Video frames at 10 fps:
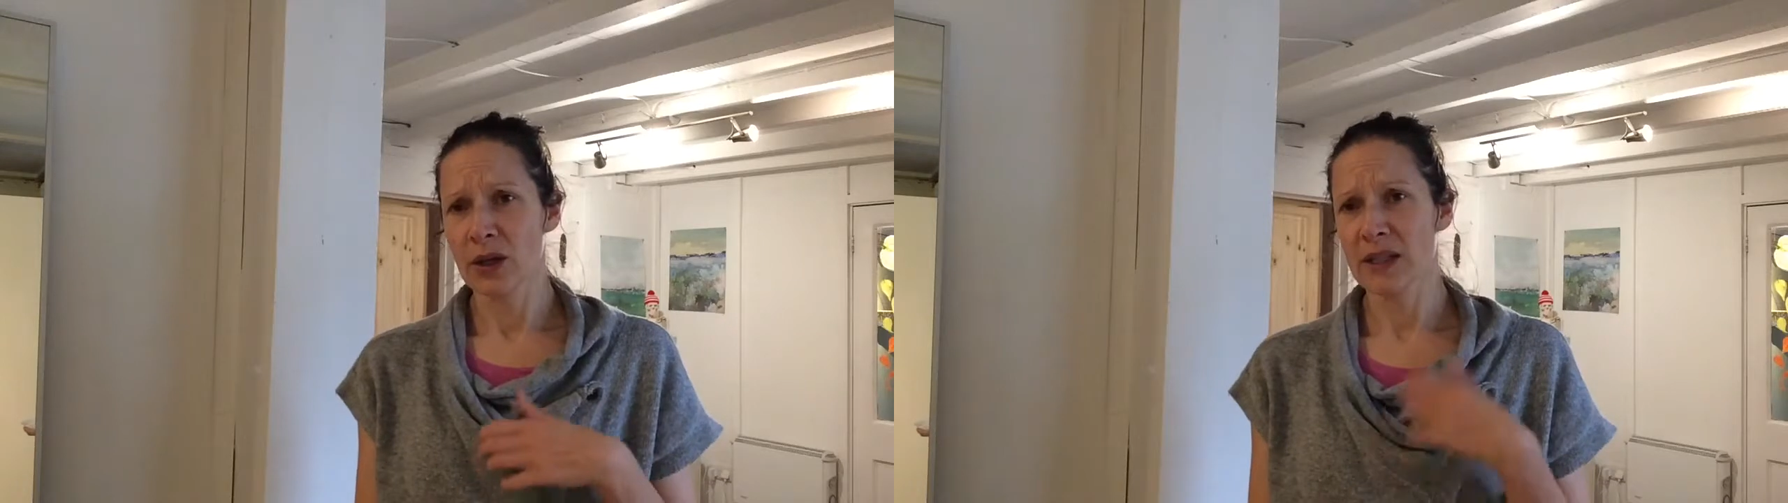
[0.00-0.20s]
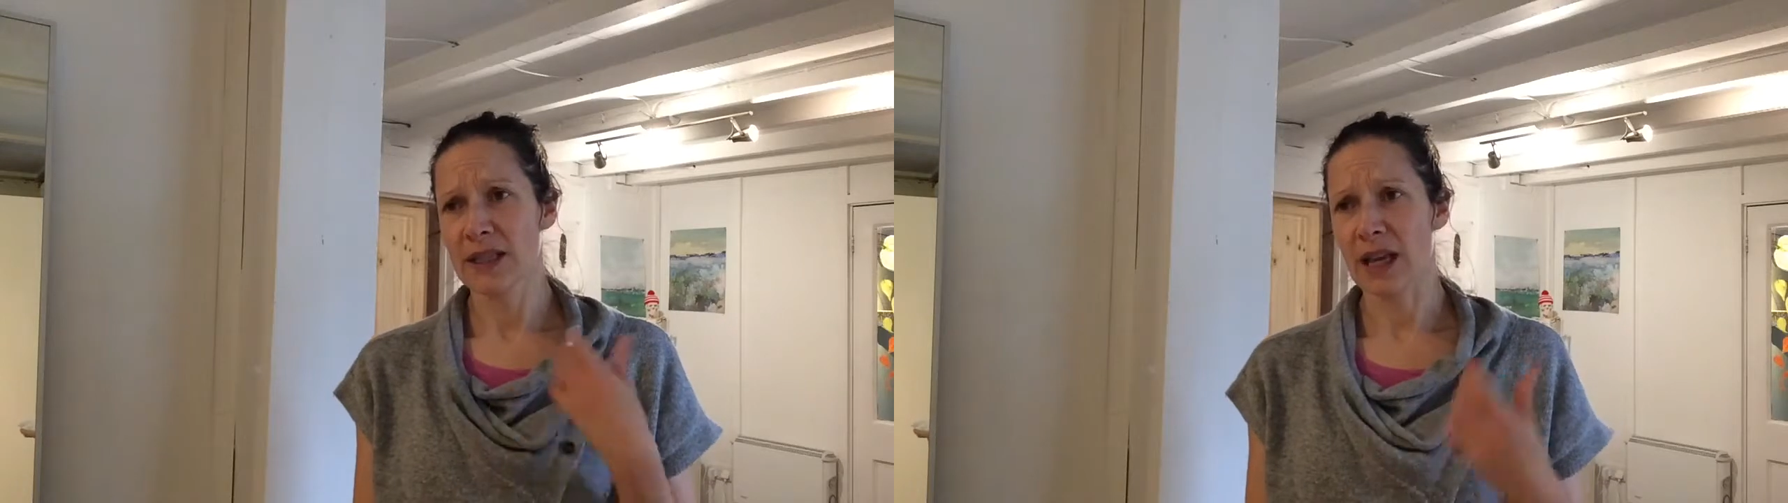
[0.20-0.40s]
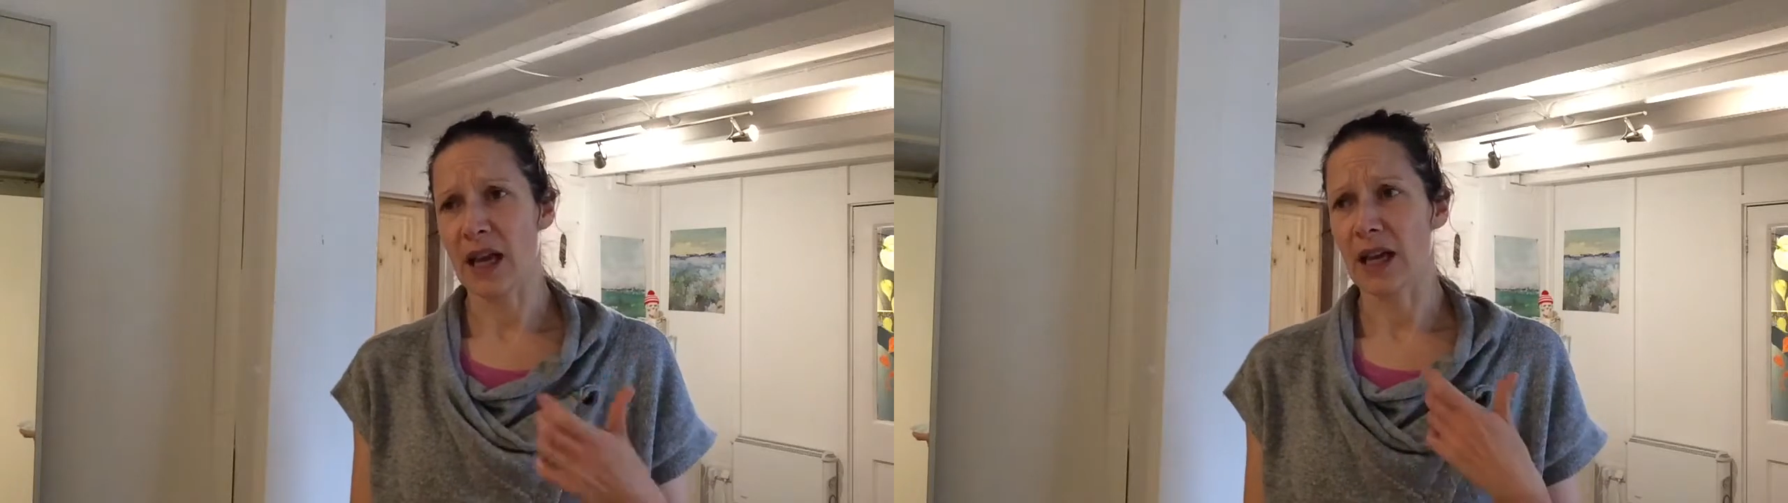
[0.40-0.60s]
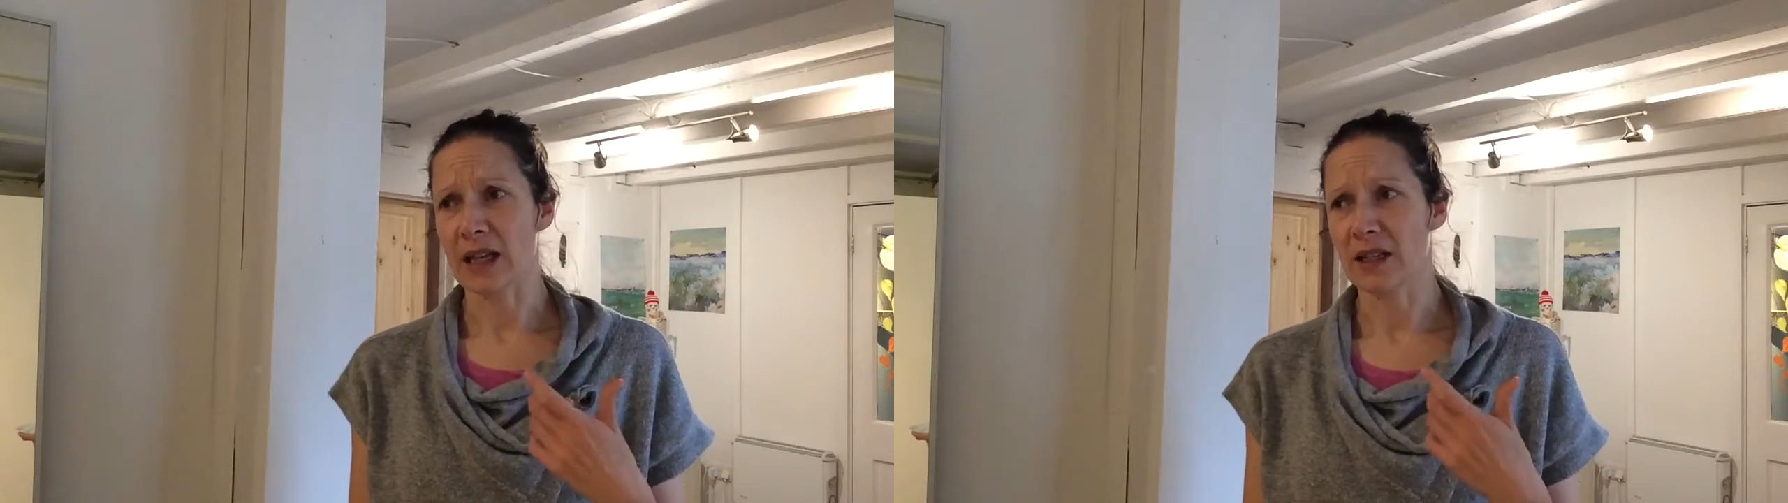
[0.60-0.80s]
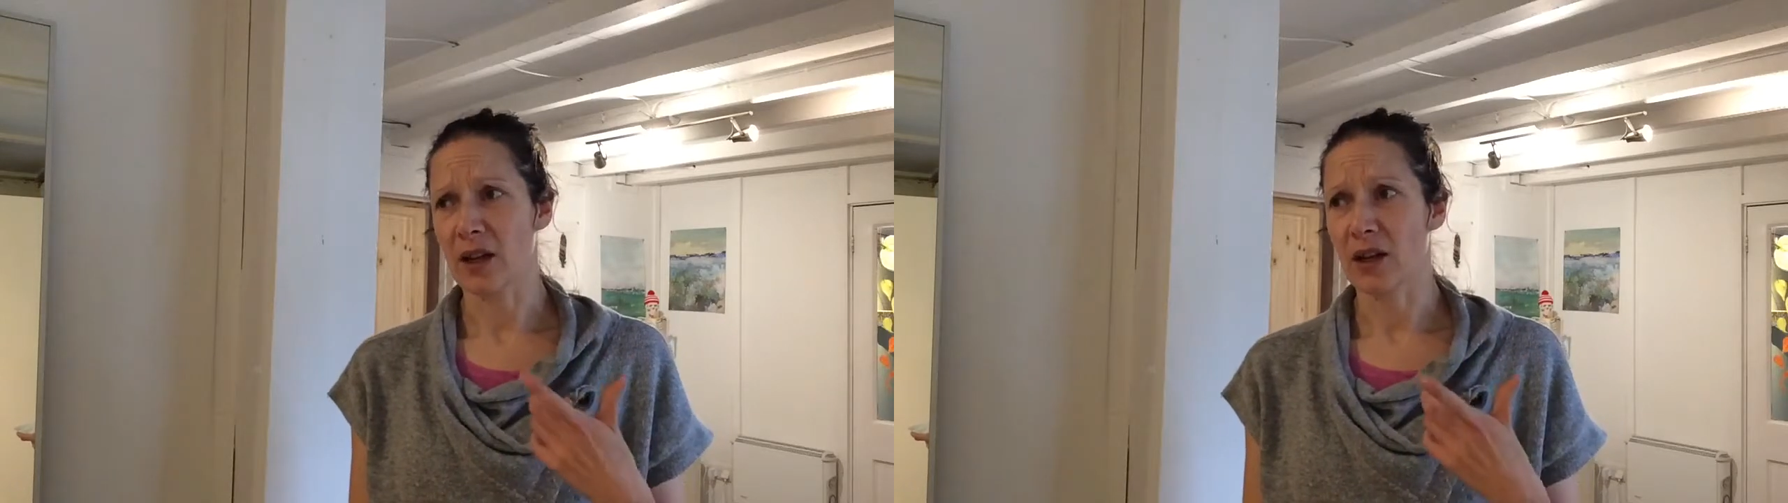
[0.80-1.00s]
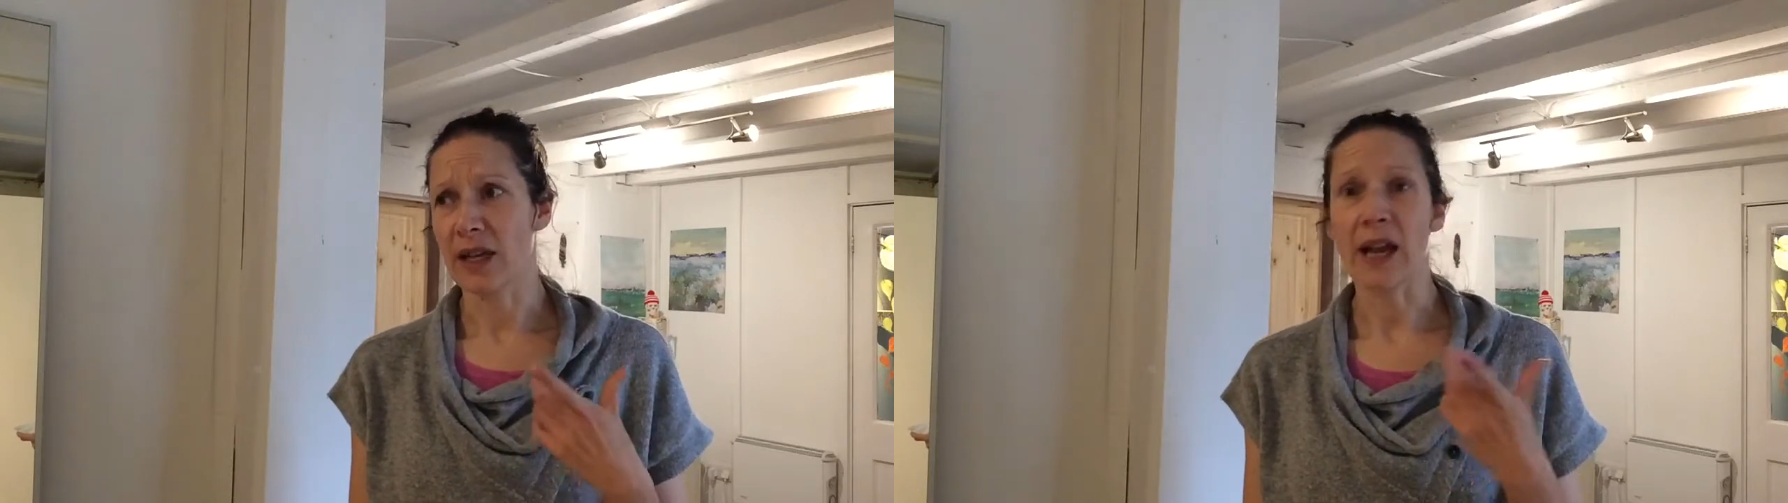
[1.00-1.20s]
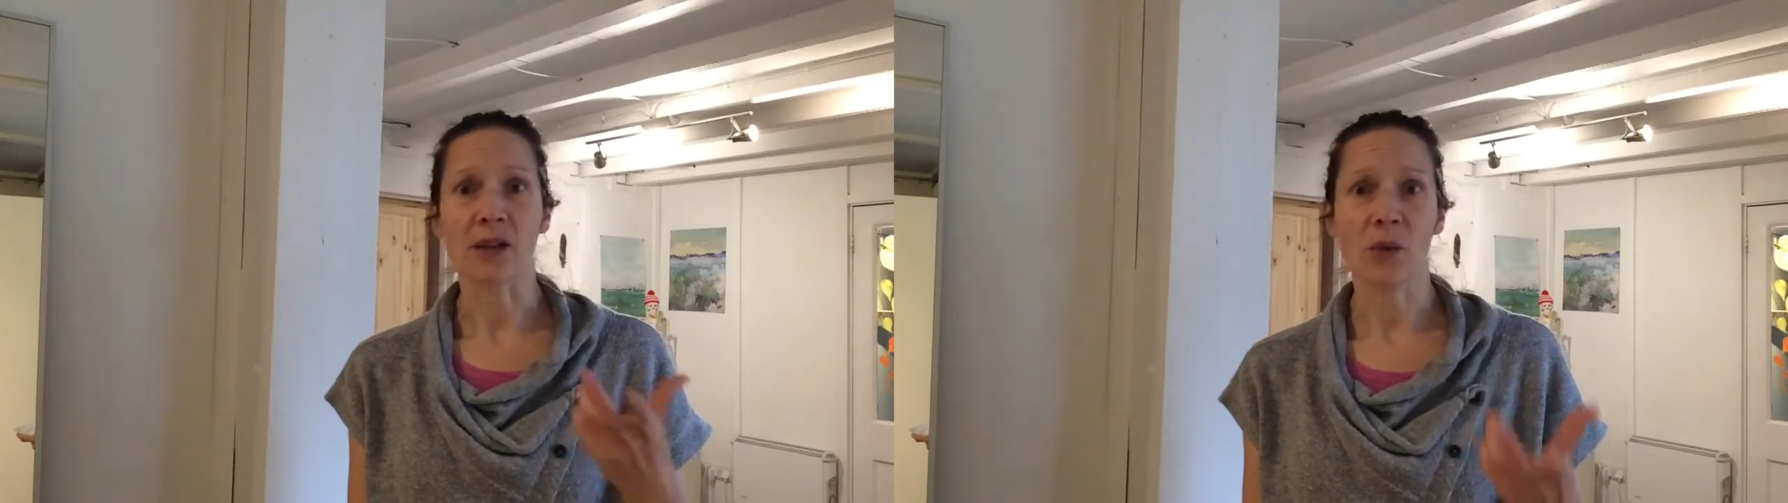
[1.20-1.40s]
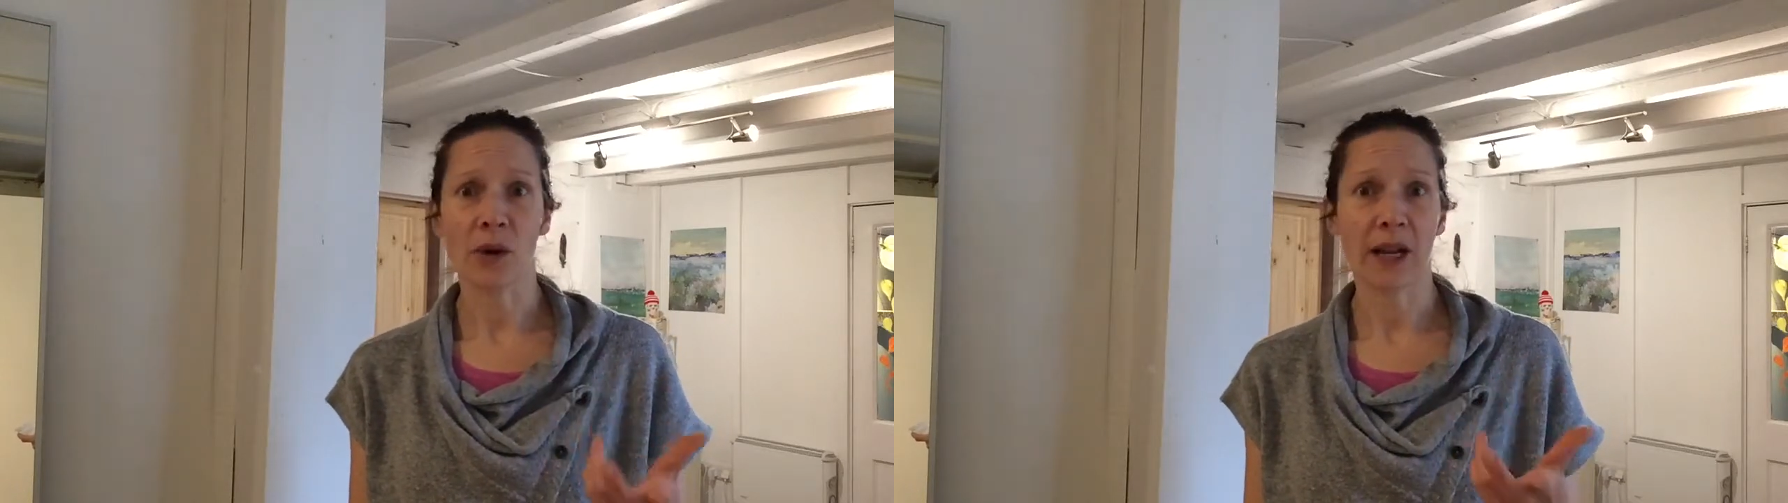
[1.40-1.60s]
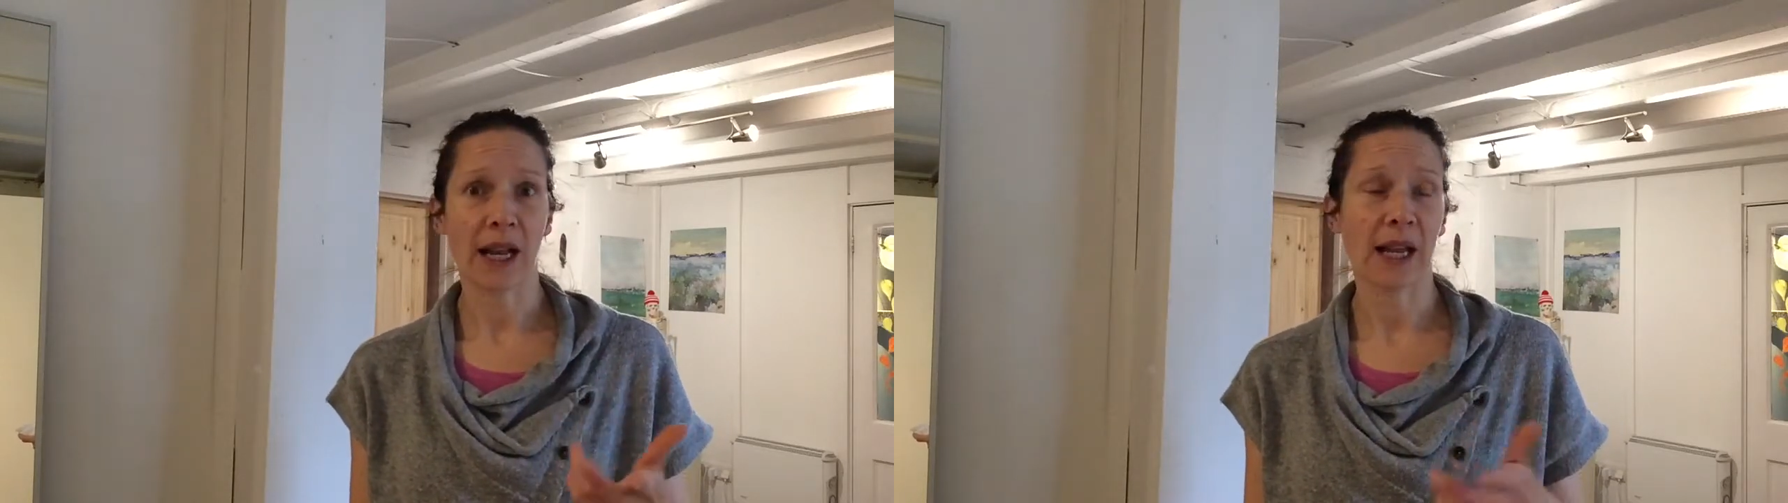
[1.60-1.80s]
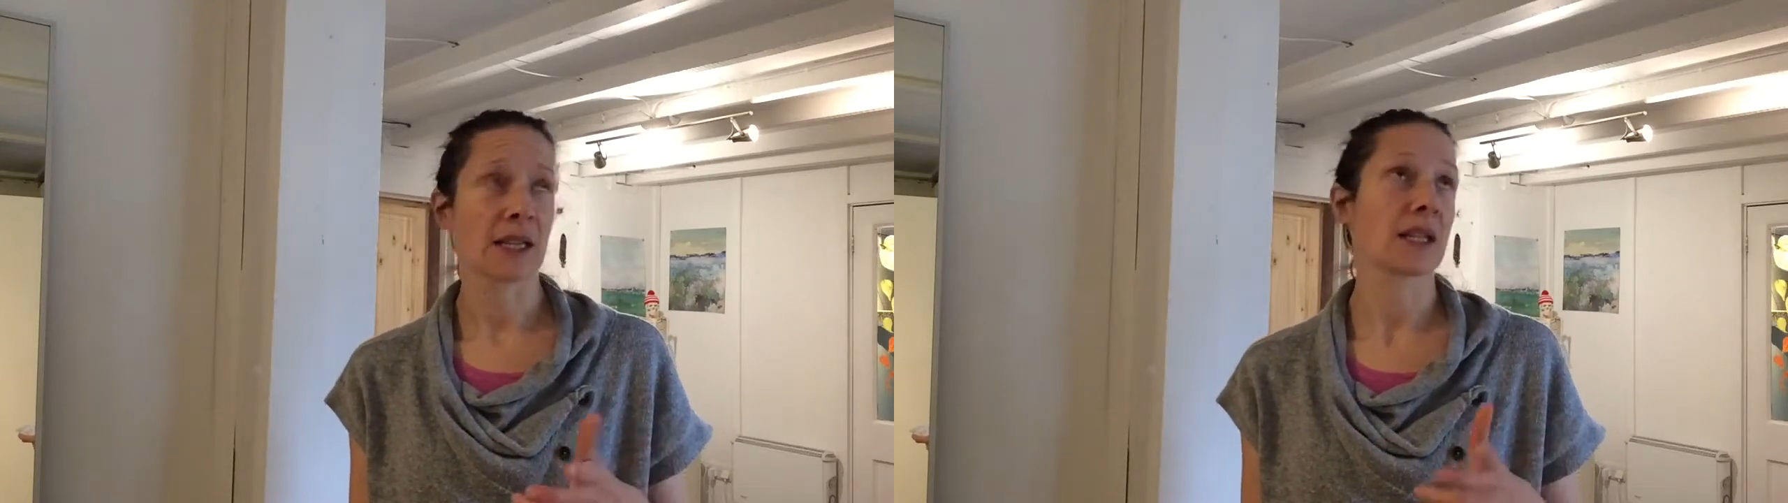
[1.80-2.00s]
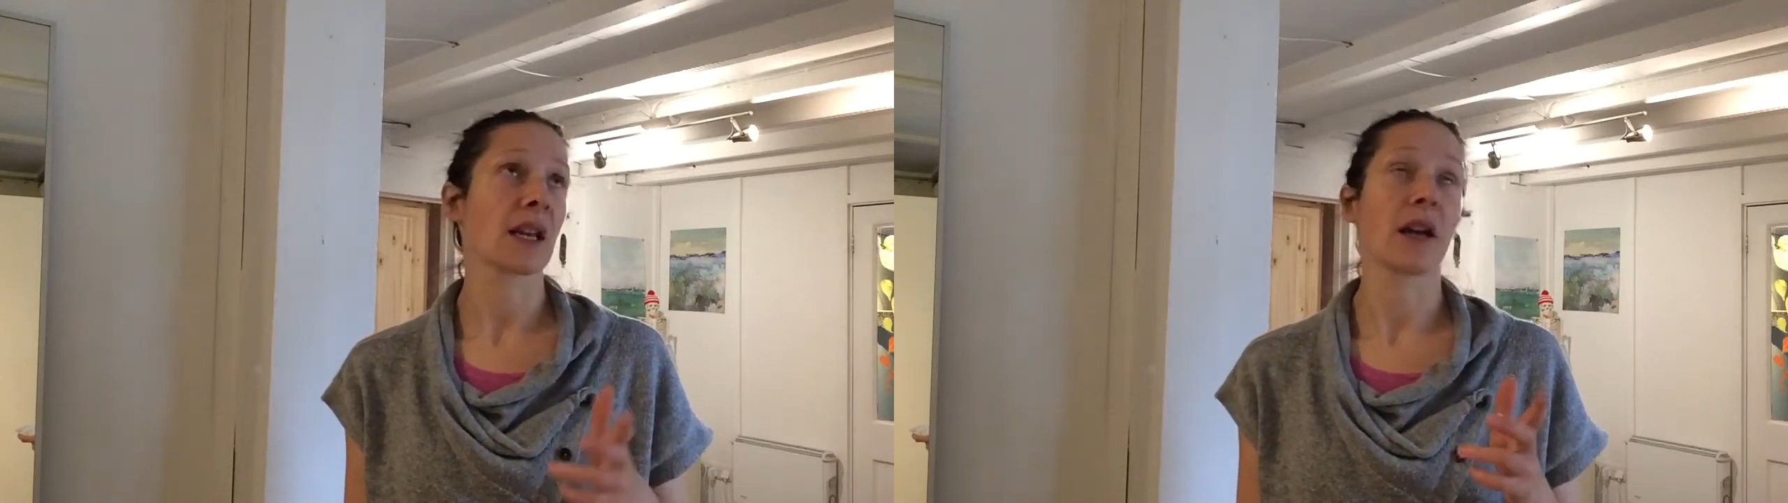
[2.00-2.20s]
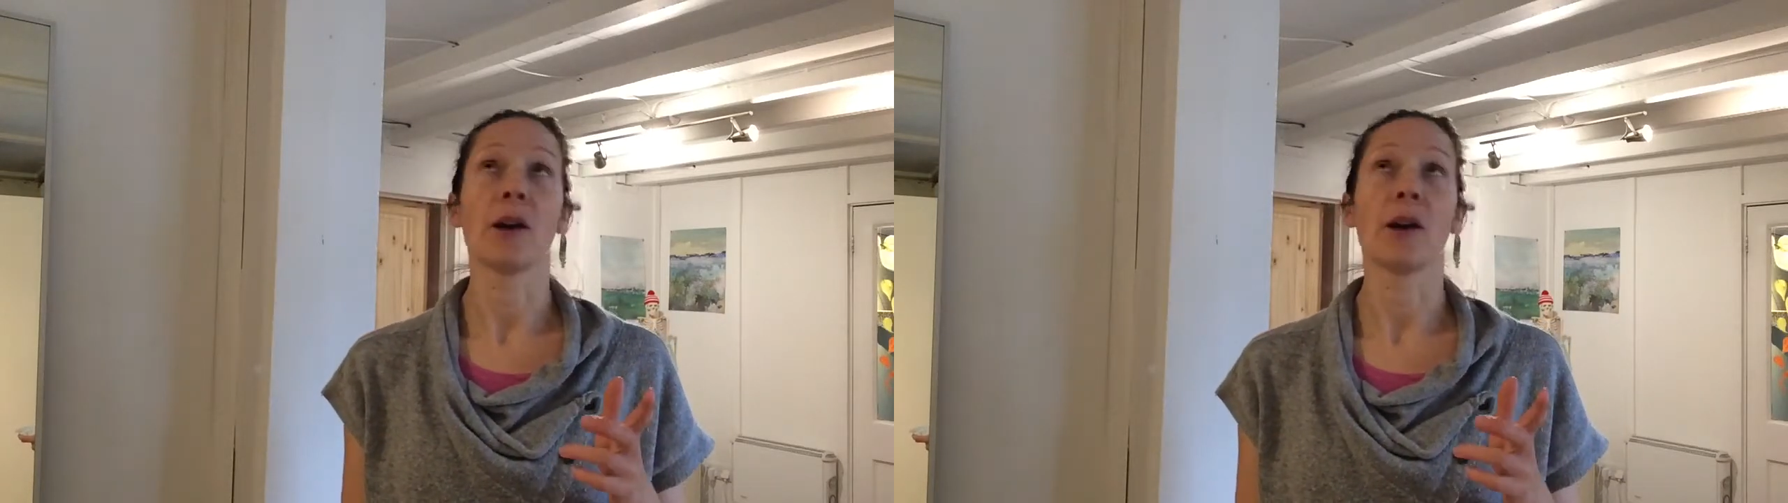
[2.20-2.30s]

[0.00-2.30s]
So yeah, swollen glands,